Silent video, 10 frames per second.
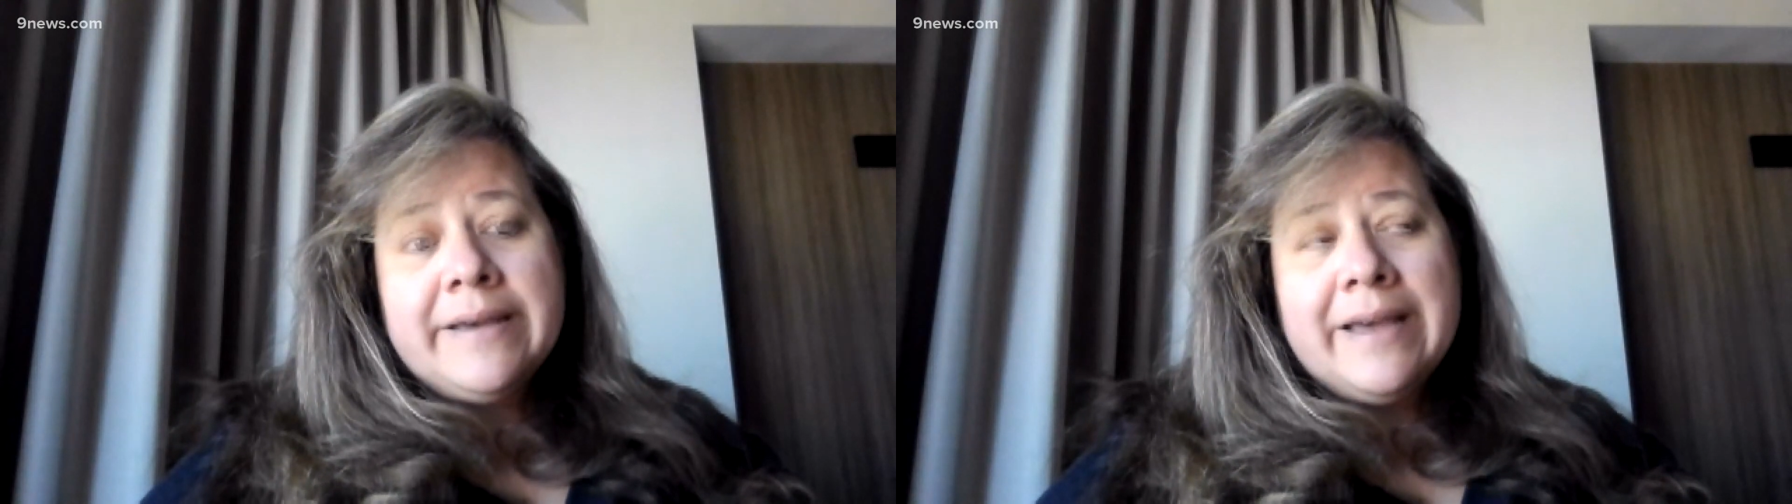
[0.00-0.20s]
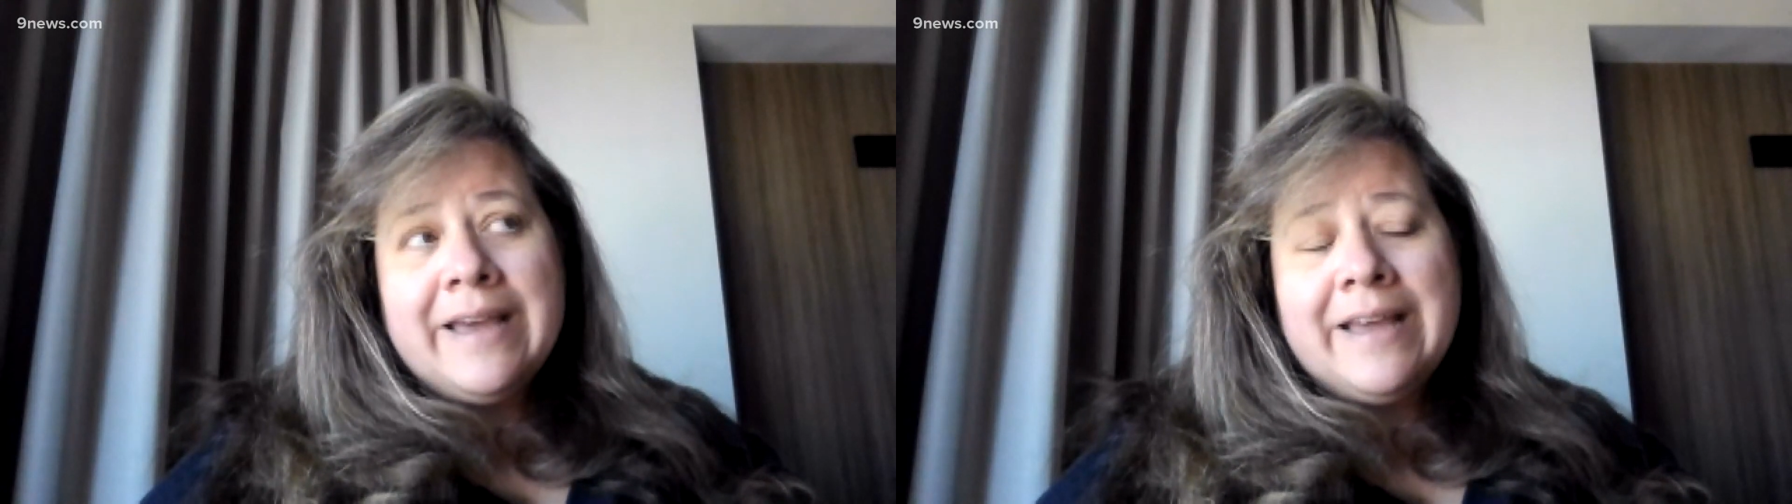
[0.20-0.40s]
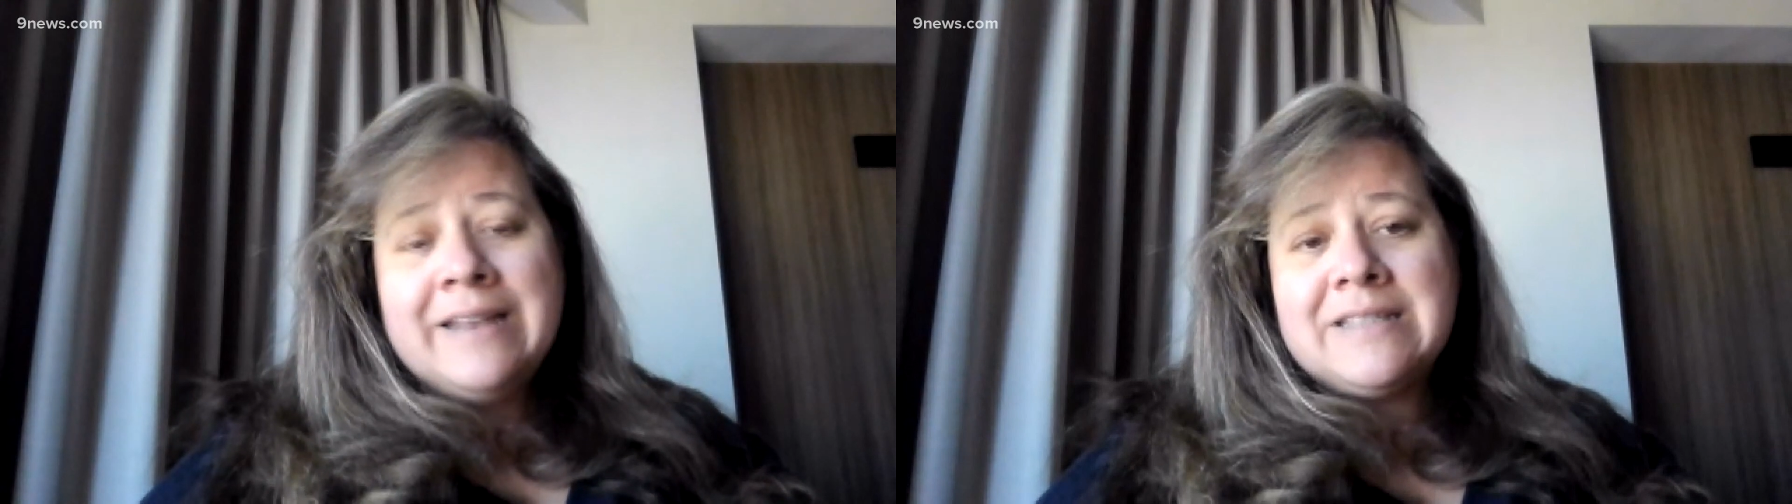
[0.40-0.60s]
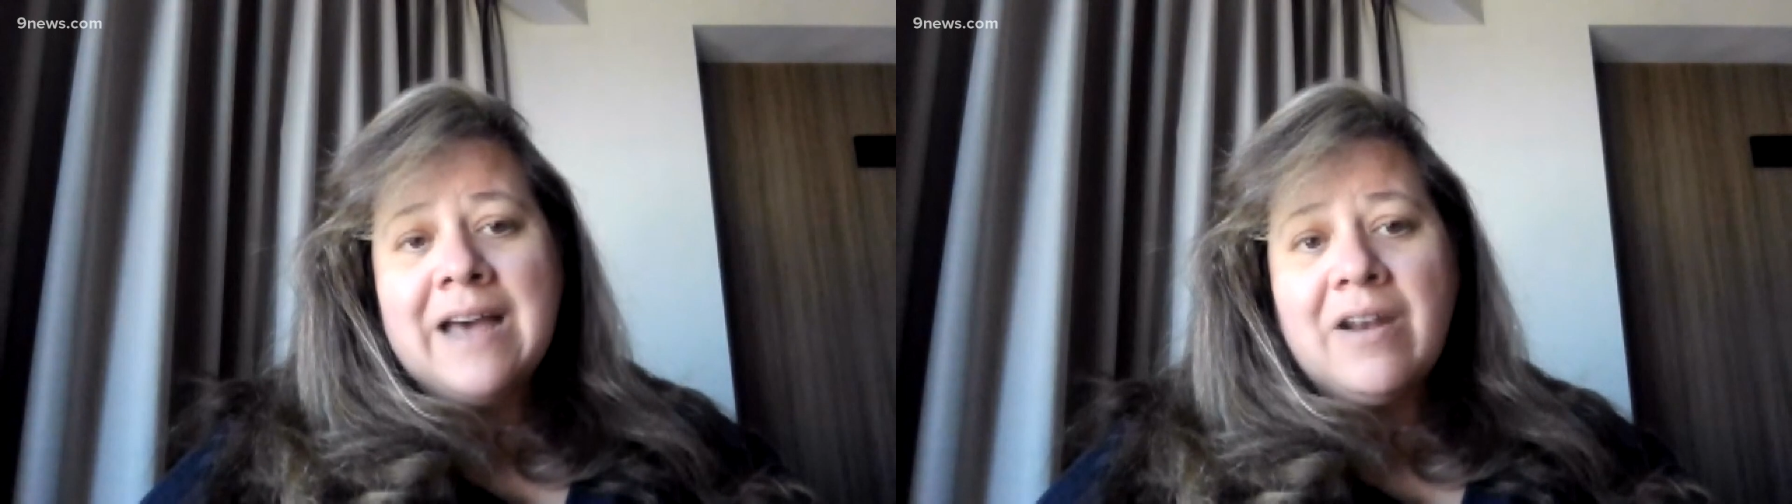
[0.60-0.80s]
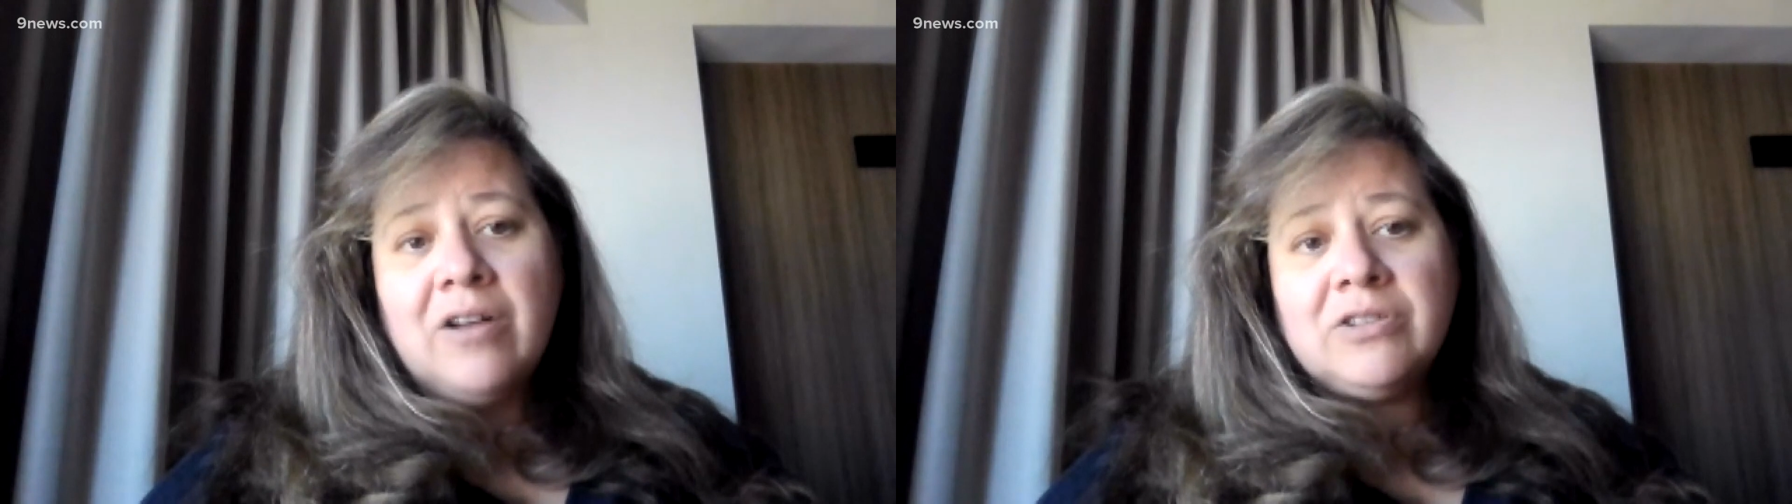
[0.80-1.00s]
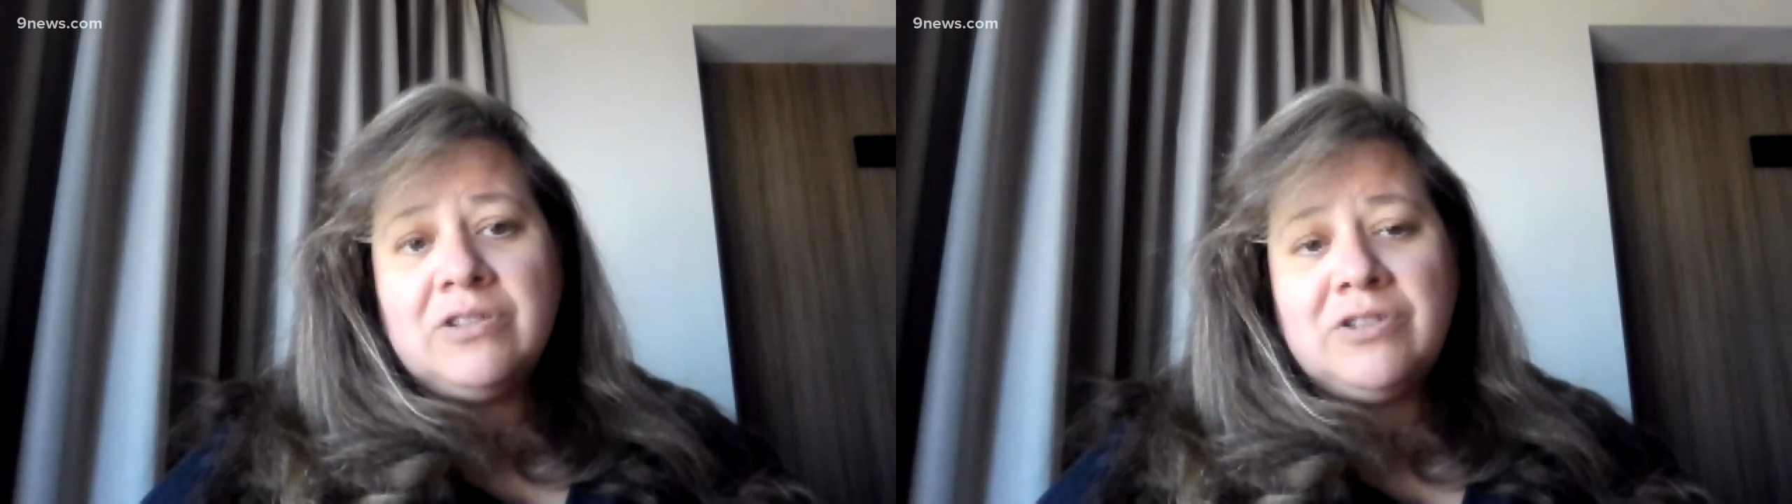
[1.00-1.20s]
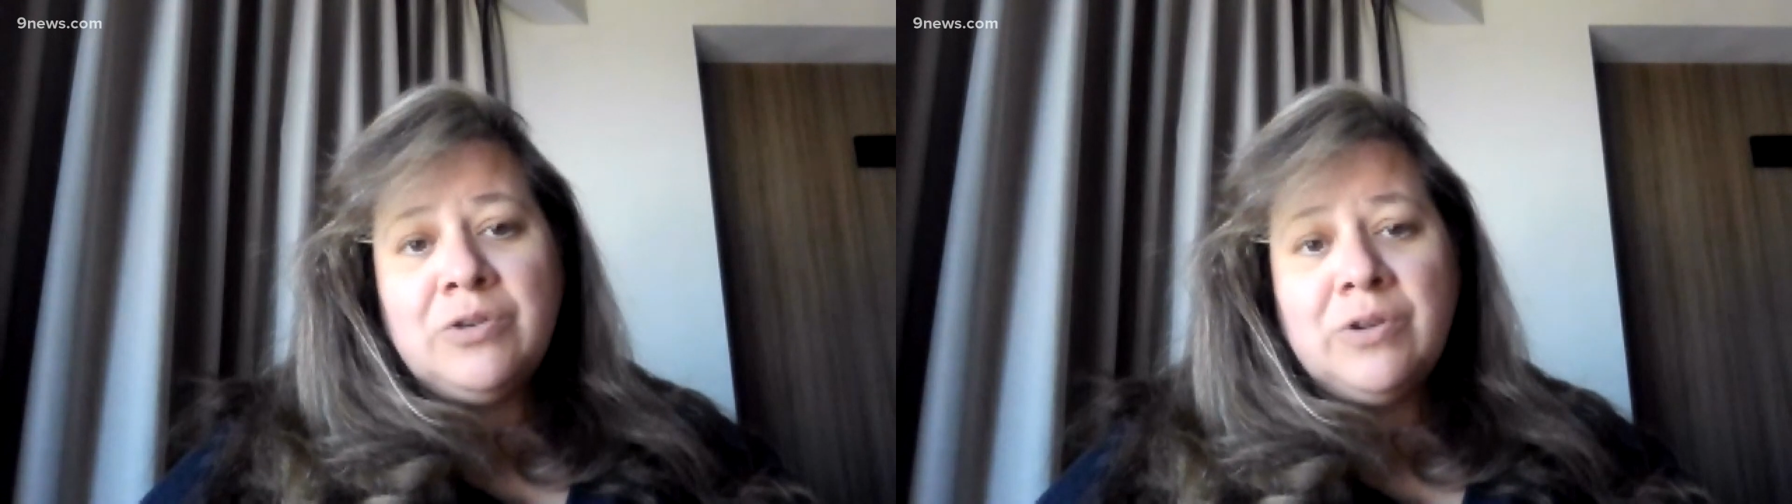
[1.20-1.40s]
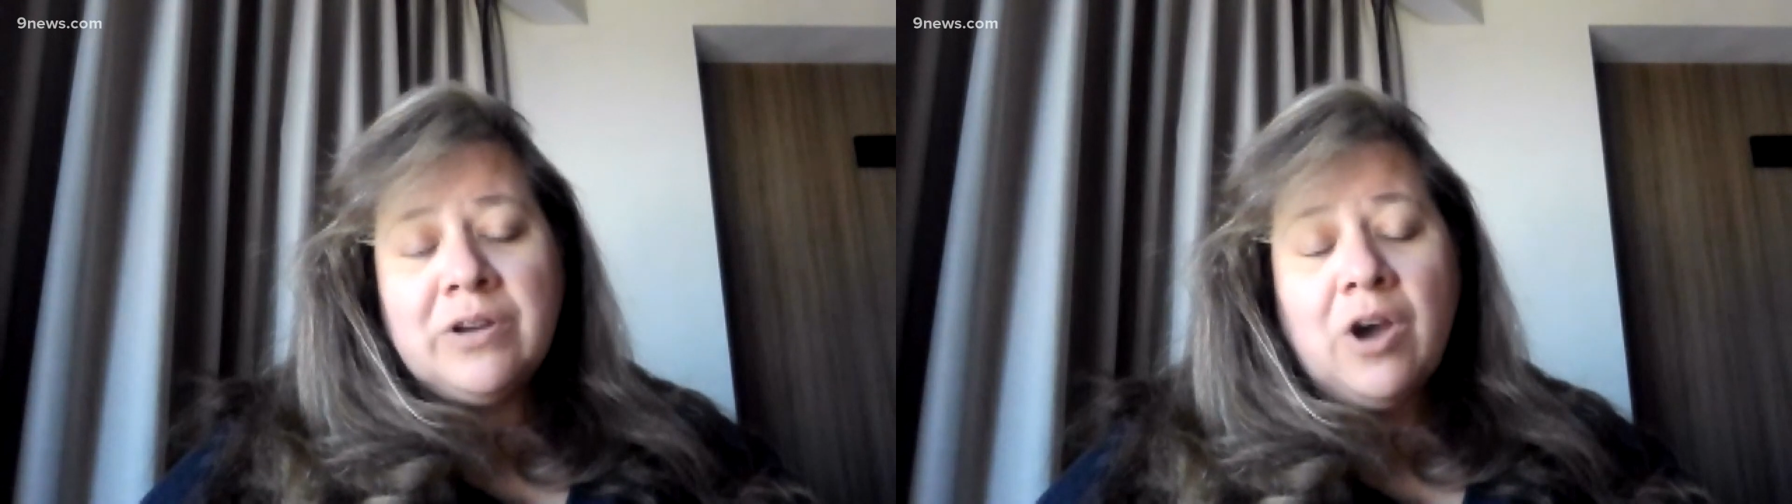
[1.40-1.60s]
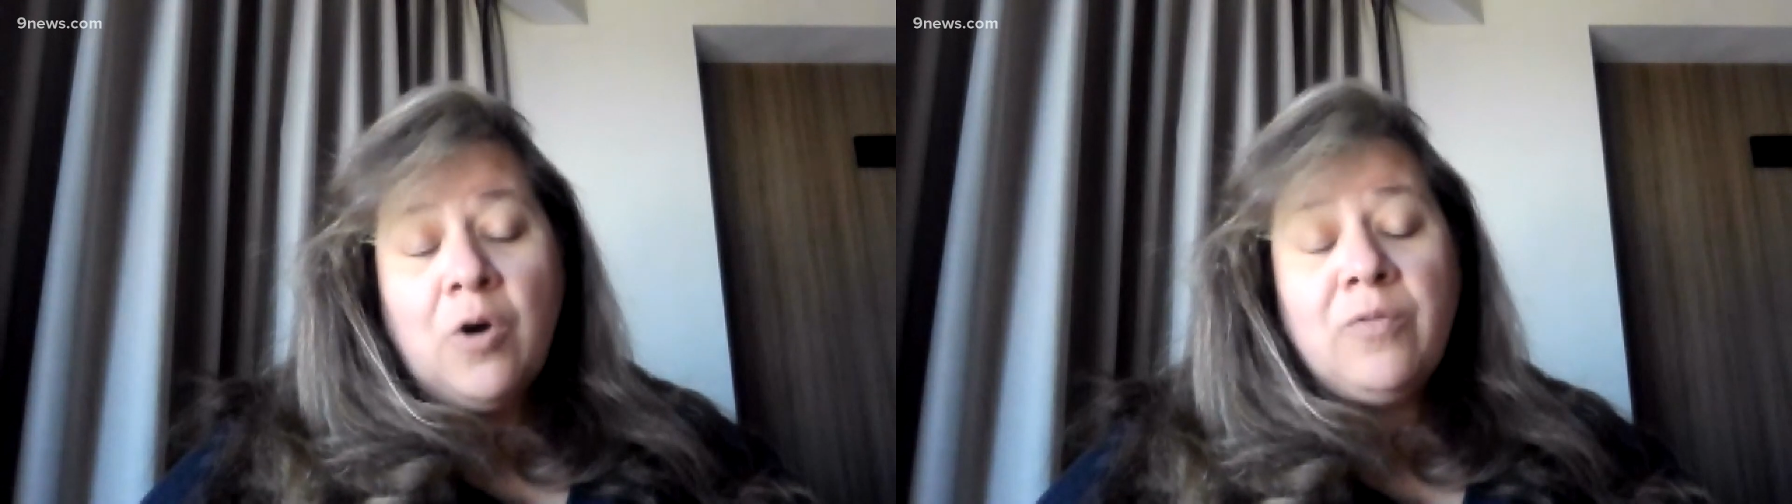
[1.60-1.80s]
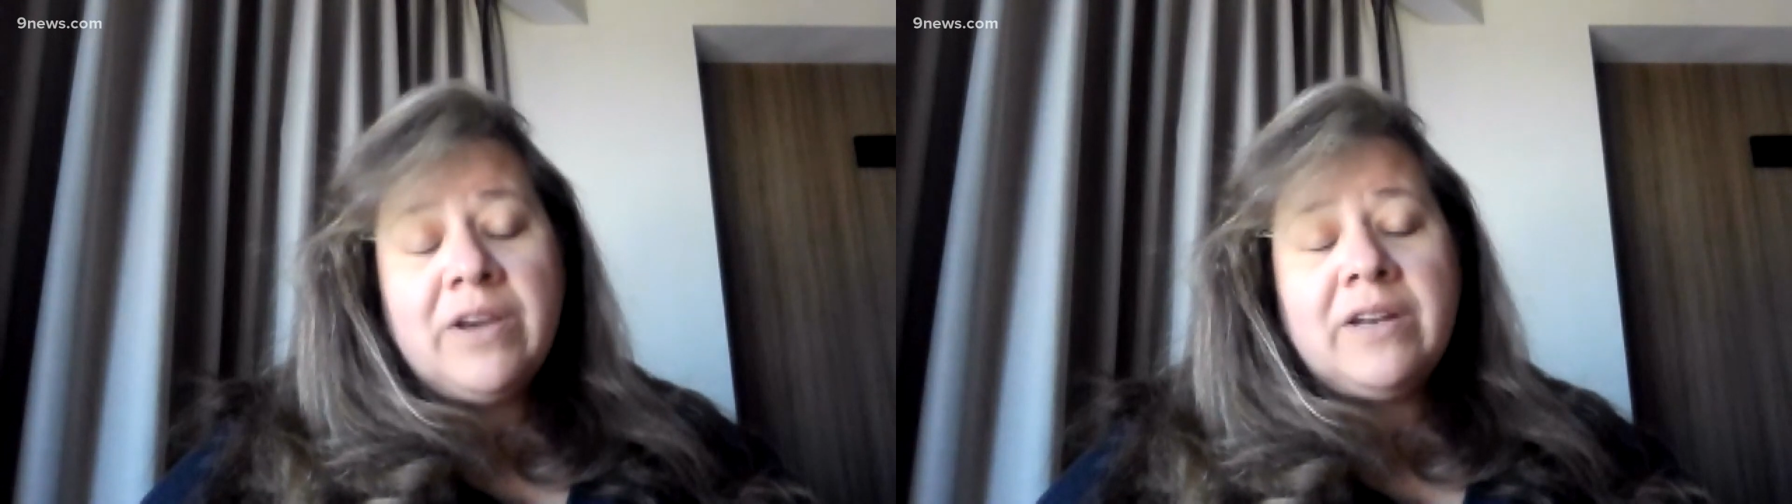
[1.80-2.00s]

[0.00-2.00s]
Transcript: And it's not all due to COVID,